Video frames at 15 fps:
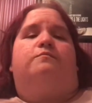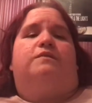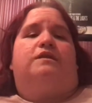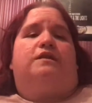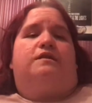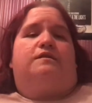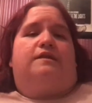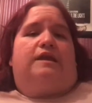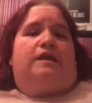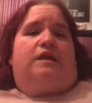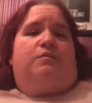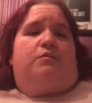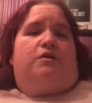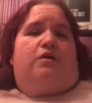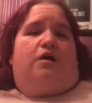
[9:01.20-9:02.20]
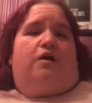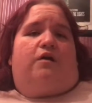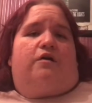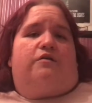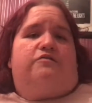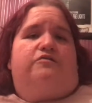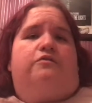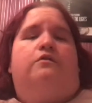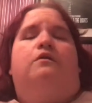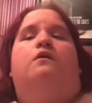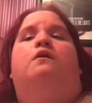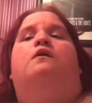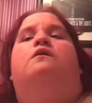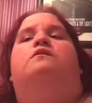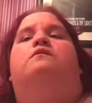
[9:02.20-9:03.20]
was Nicki Minaj.
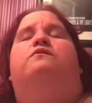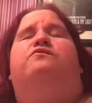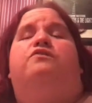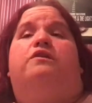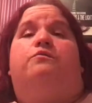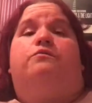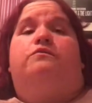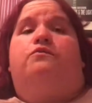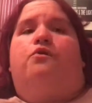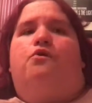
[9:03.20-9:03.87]
She was